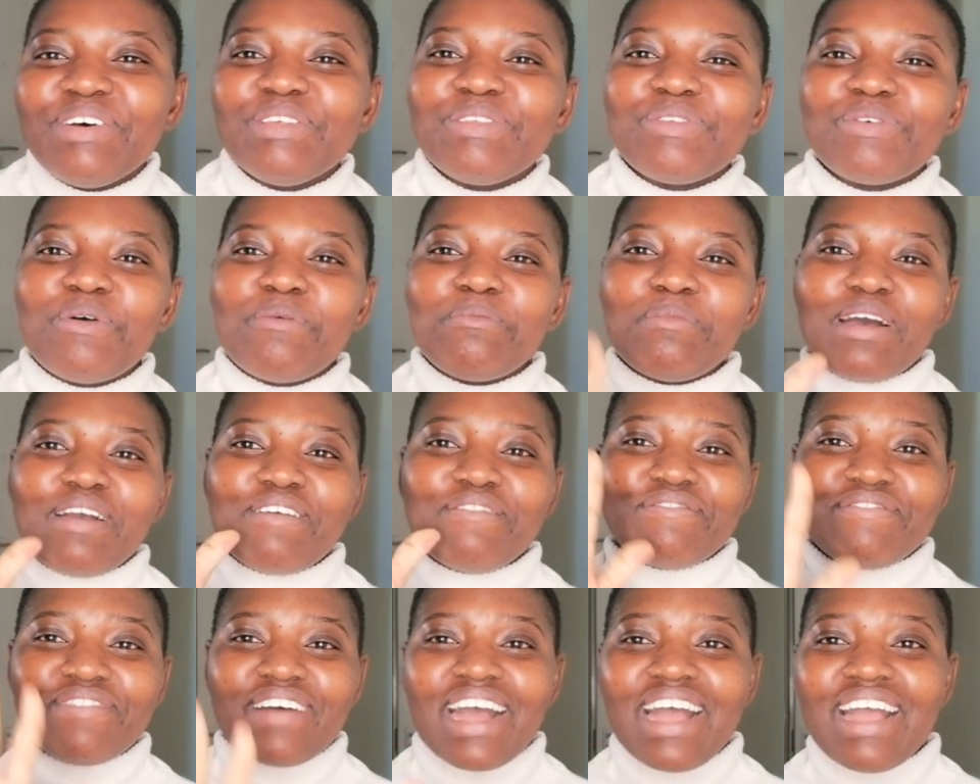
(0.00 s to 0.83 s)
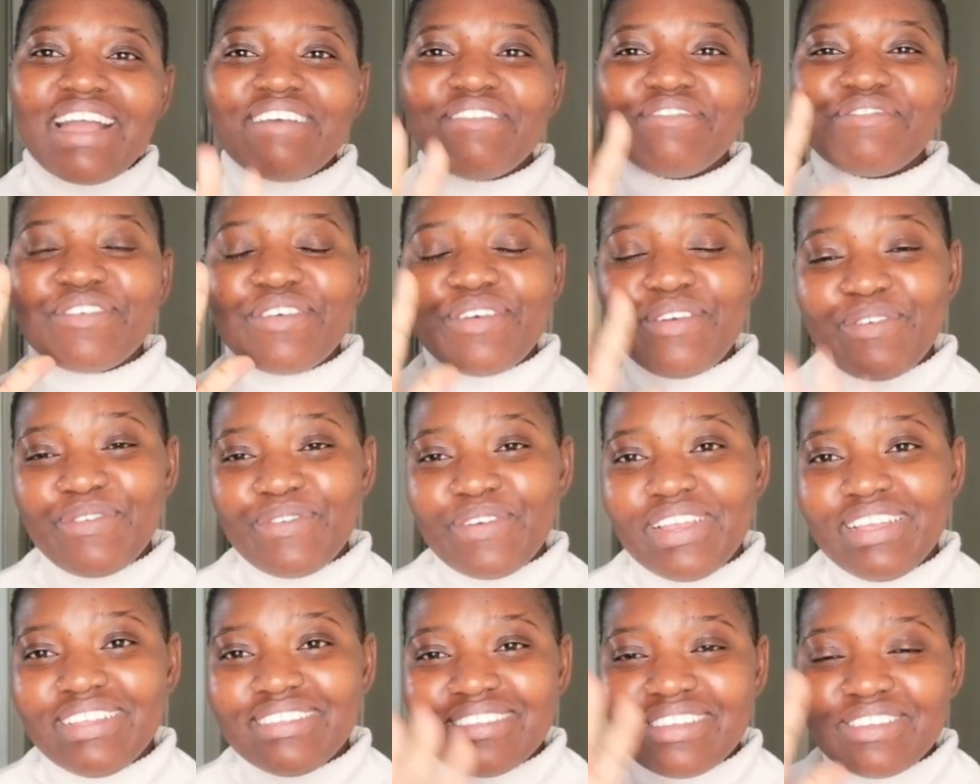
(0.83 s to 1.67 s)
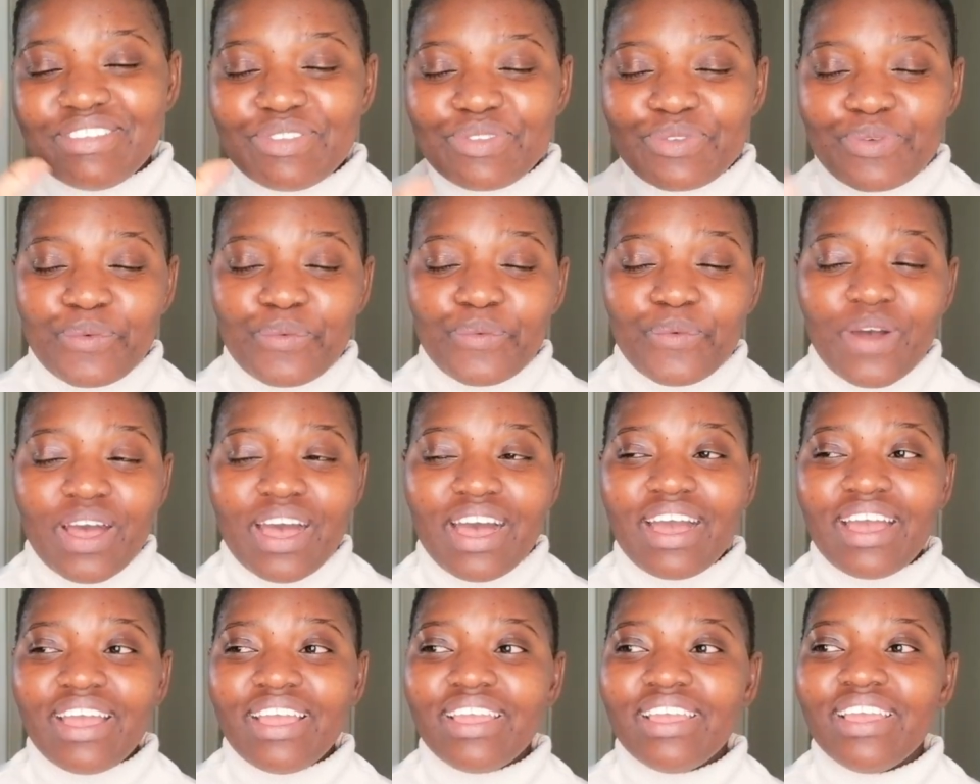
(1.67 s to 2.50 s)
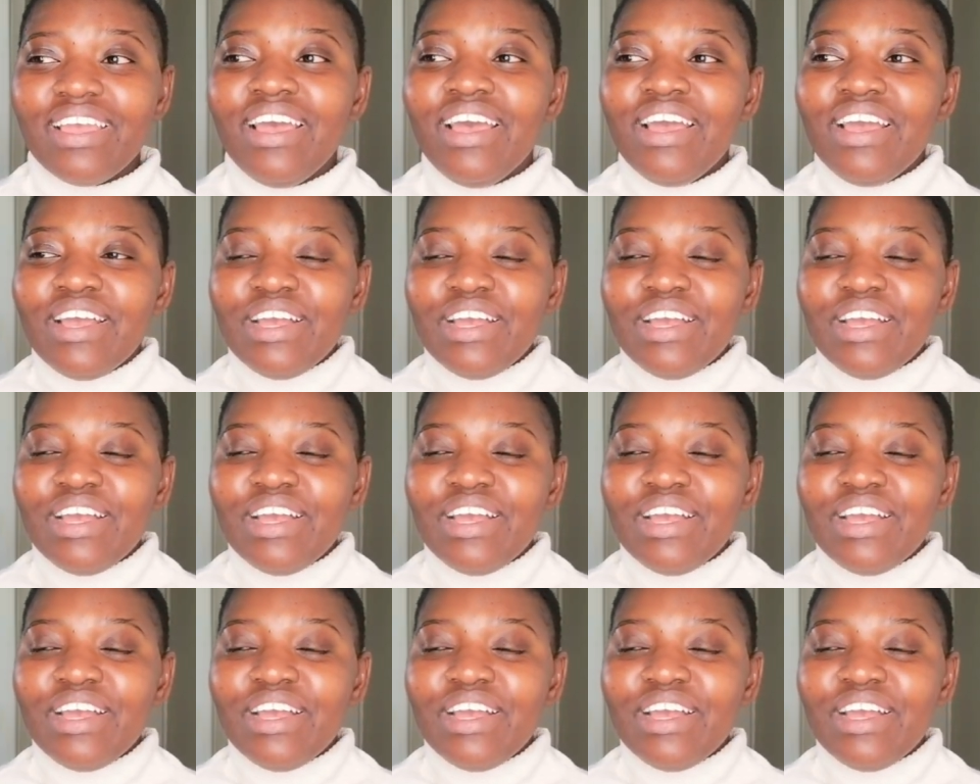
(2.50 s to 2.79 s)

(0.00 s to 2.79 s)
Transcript: those were my five reasons why